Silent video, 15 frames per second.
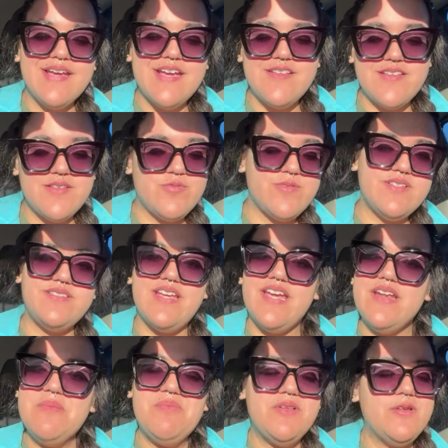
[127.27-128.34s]
since we
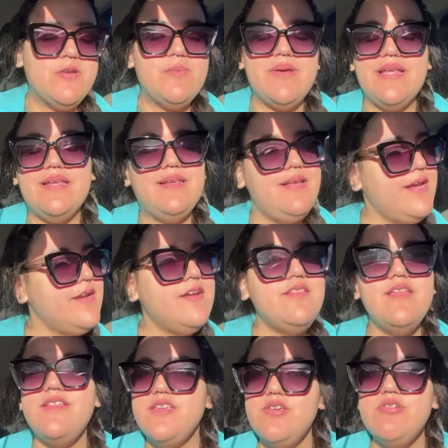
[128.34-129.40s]
stayed up a little bit later
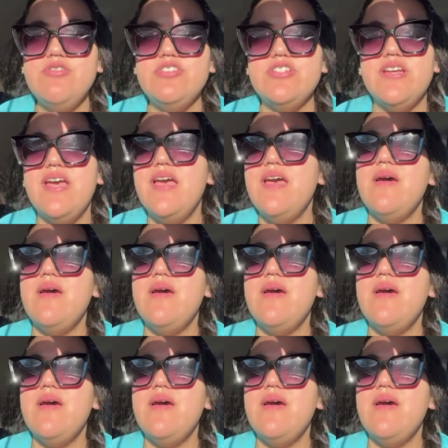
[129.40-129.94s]
than usual,